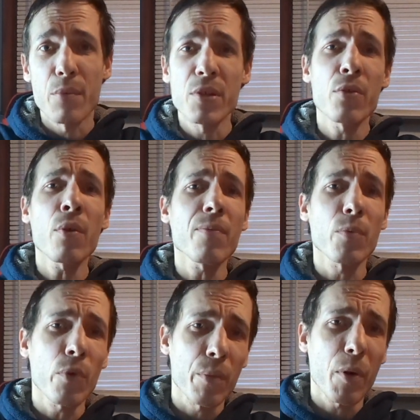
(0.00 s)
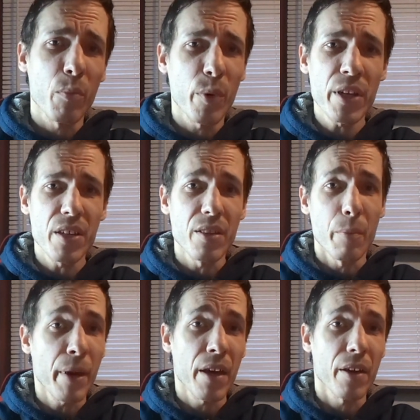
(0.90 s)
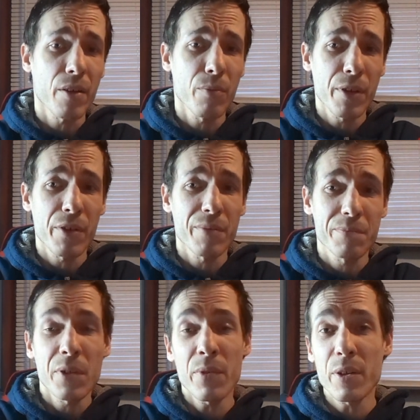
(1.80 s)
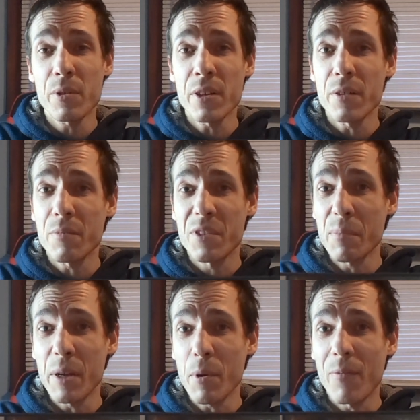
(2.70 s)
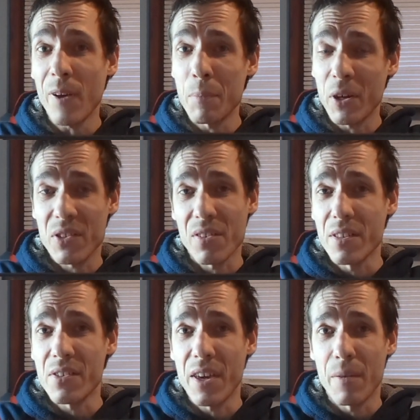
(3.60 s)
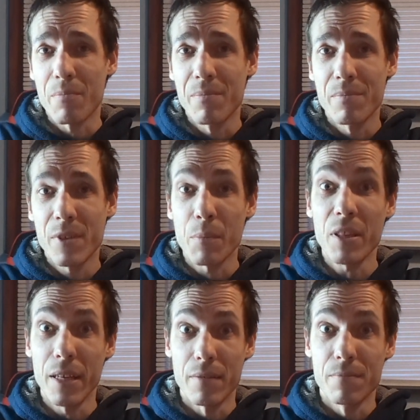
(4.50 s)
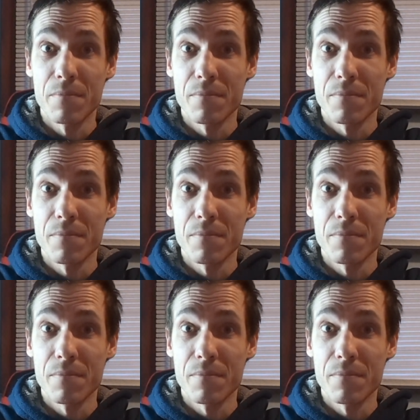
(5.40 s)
so you don't have to worry about breaking the bank when you're only gonna spend about $5 on this game. Complete.